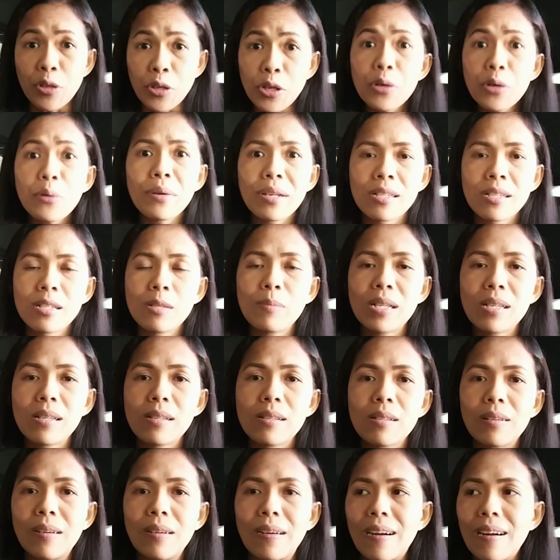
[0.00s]
New
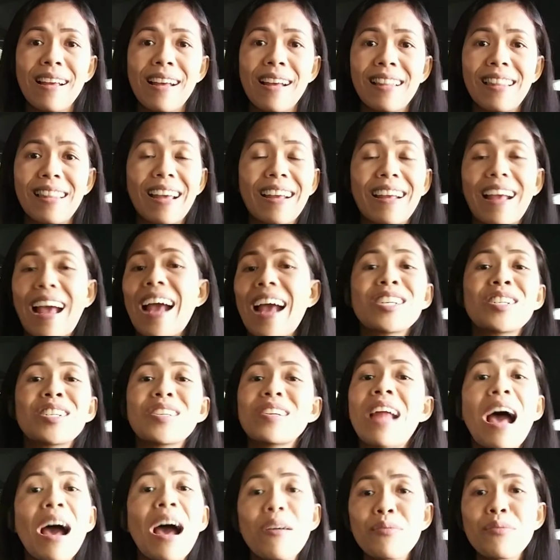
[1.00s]
Westminster, like I
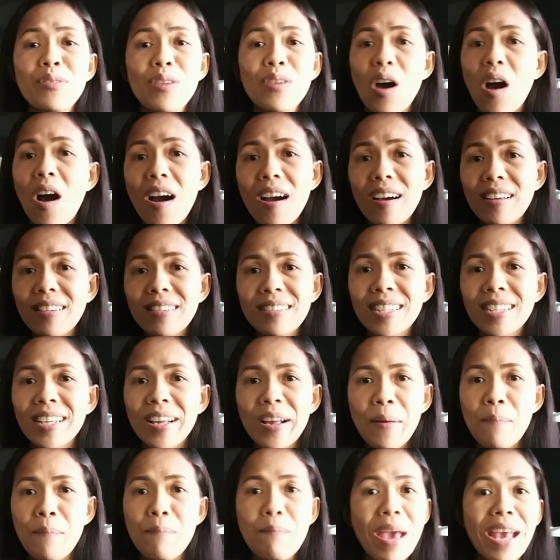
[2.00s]
should have not
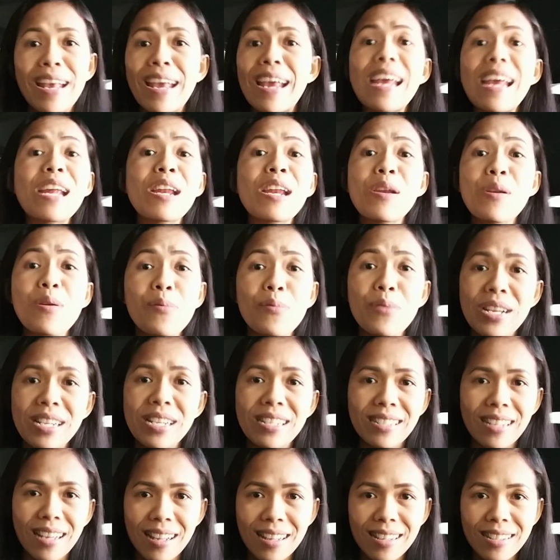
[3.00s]
make any
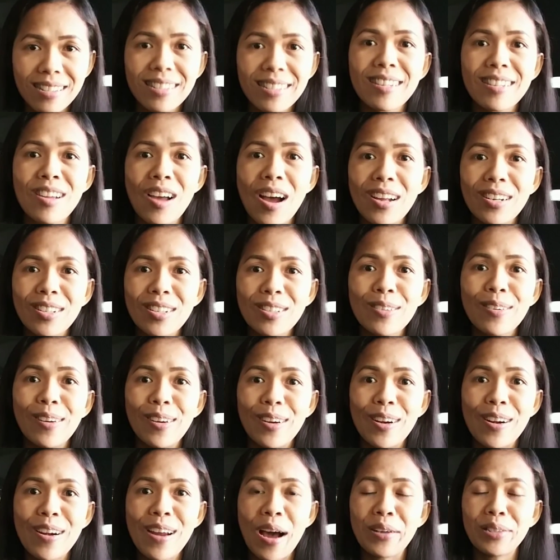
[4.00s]
reasons not to
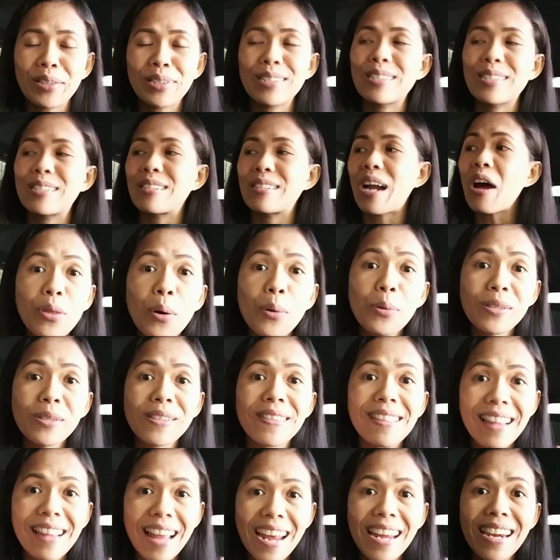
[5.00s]
learn how to drive.
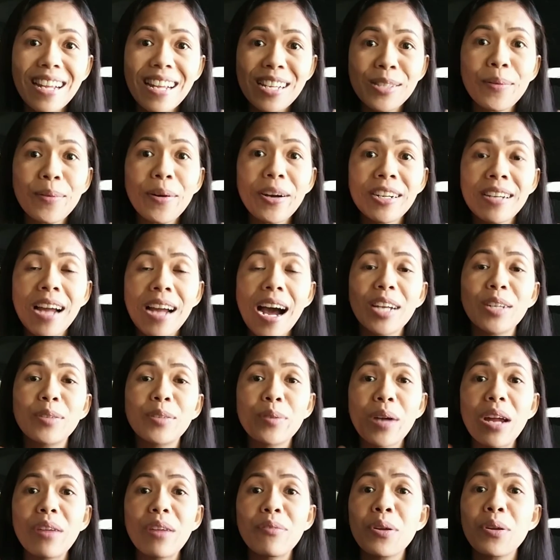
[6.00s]
Those ladies who are
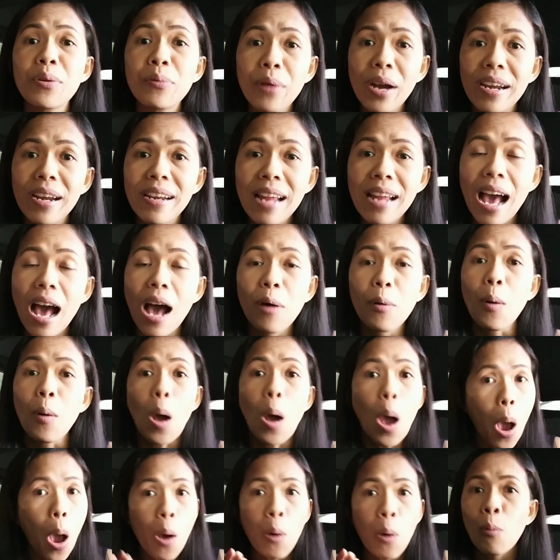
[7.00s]
not driving right
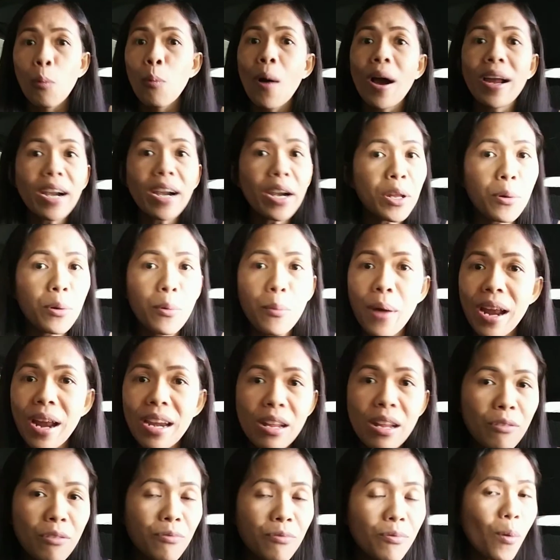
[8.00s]
now, what are you
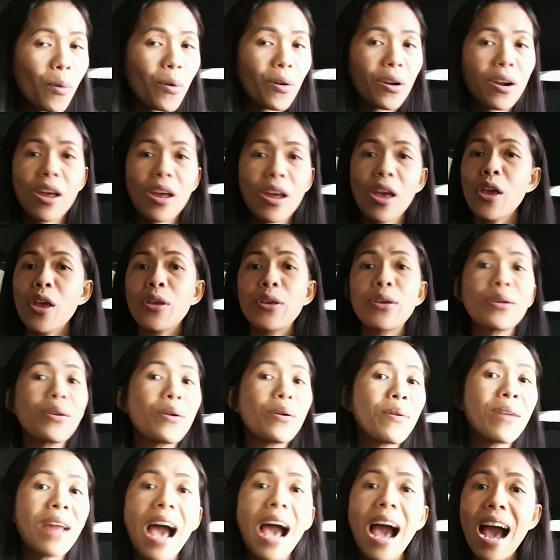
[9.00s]
waiting for? You
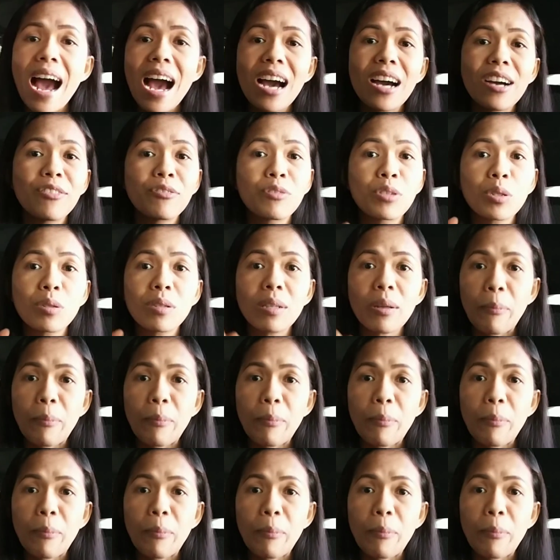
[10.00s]
don't have to